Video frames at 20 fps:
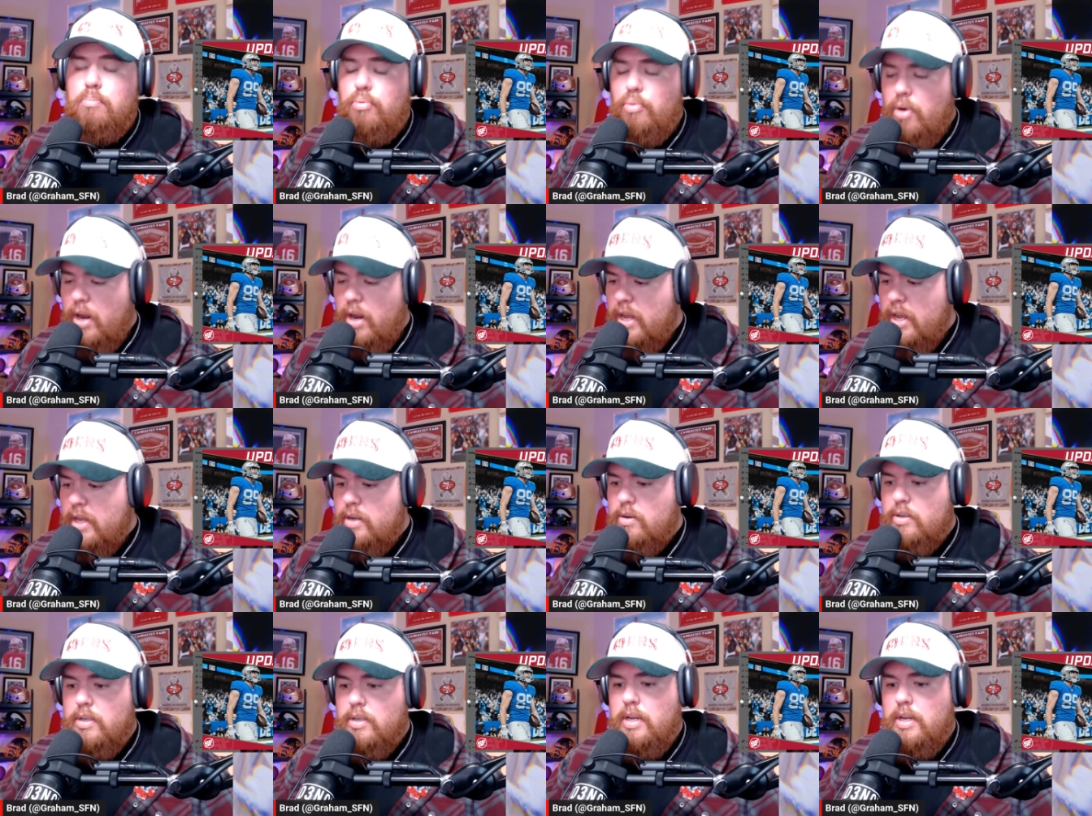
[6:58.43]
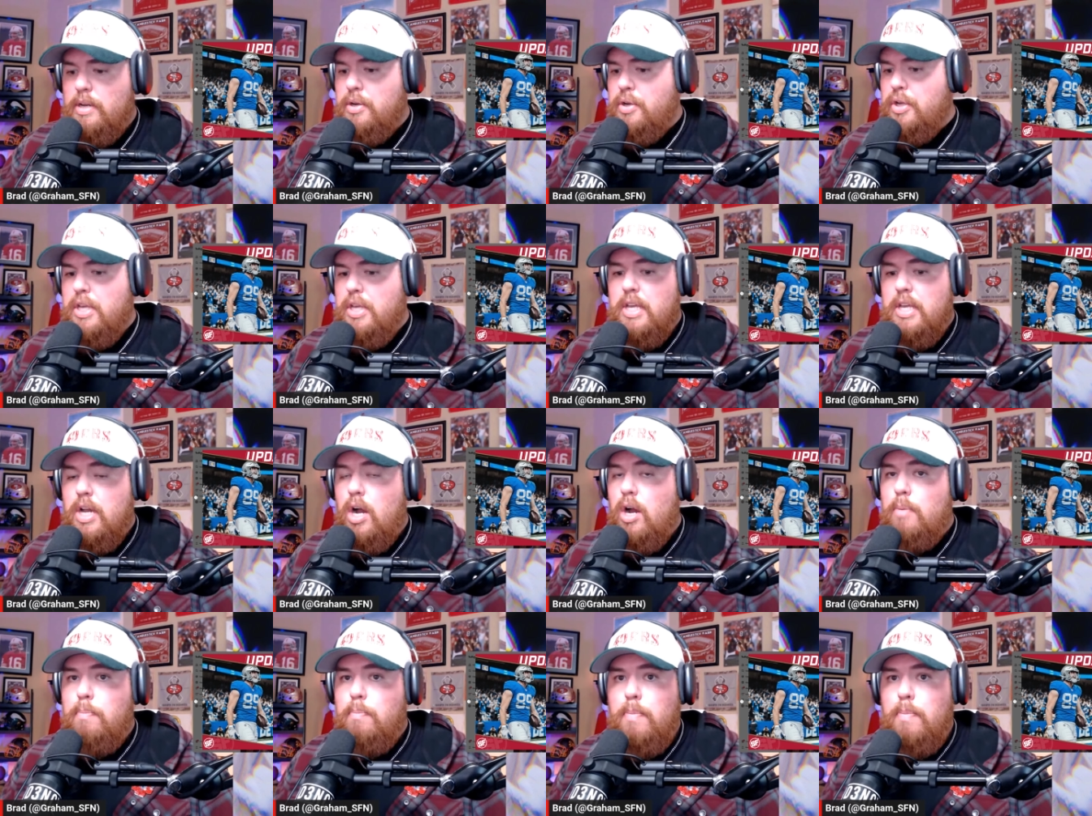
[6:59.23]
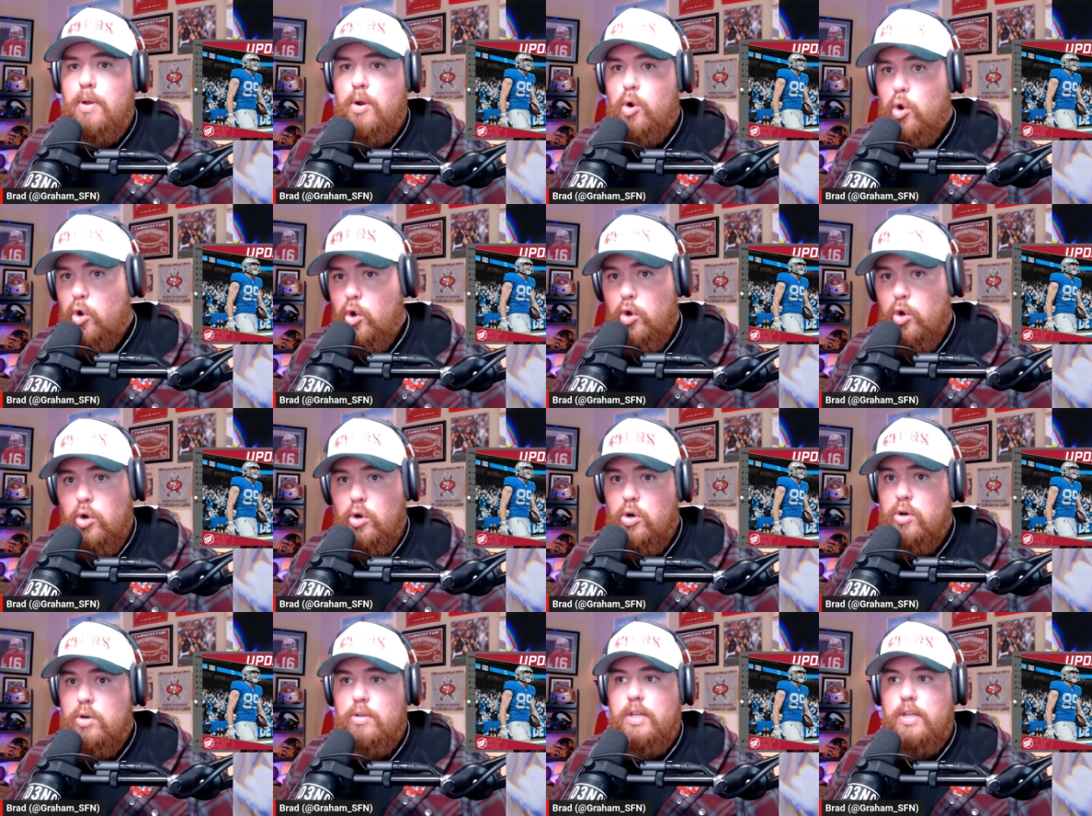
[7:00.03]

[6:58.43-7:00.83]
break or he got hurt.